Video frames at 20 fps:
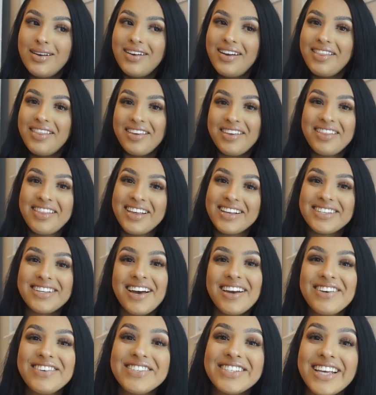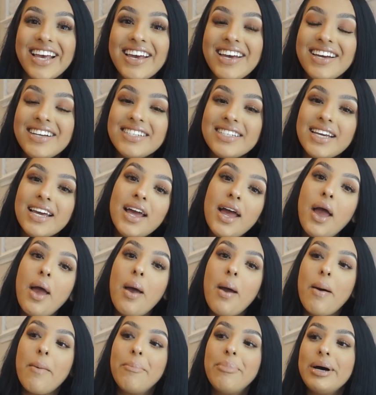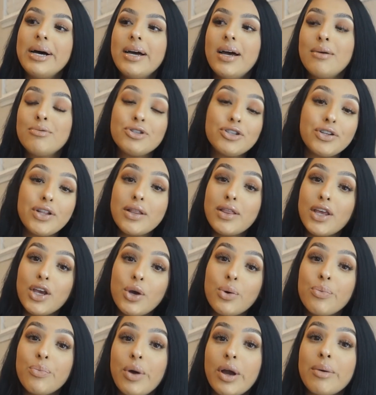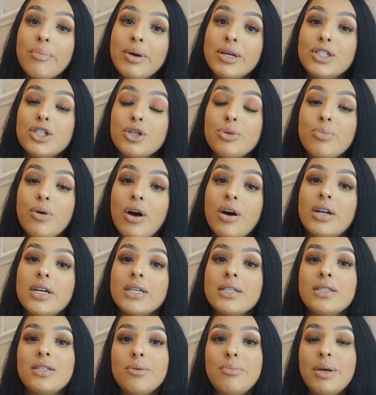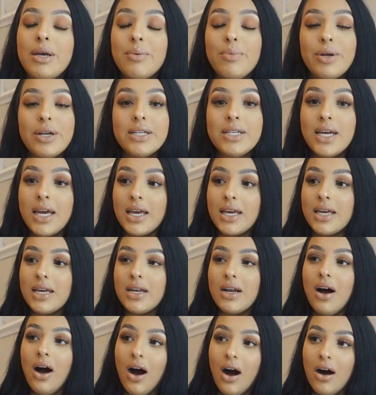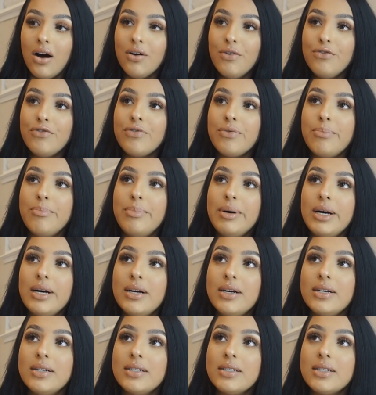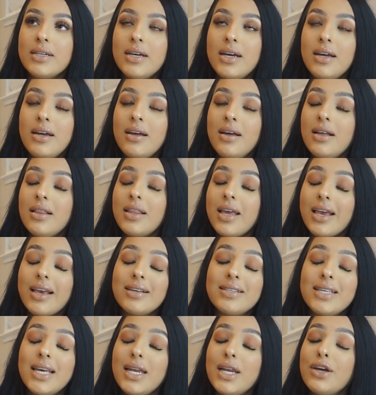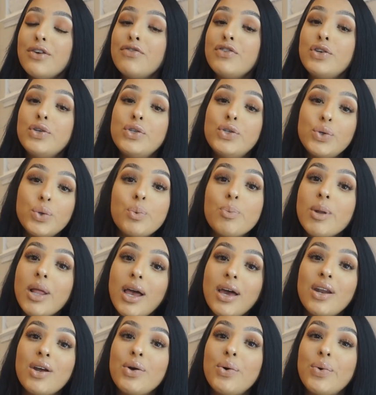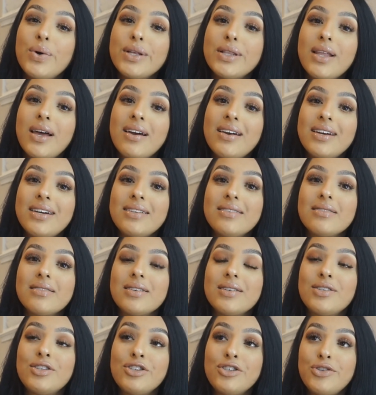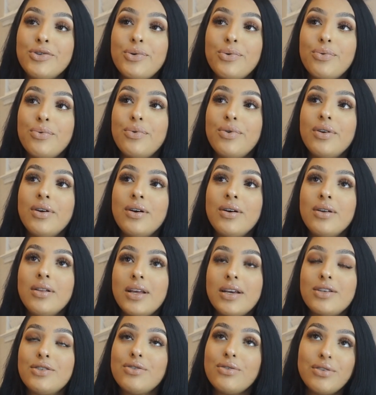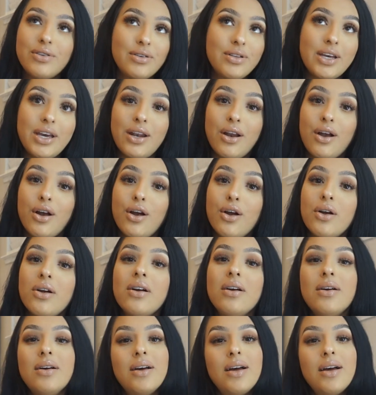I think that's how you say it. But I'm sure that they can recommend your products to be able to take it off. But like I said, if you do plan on going light soon, like sooner or later,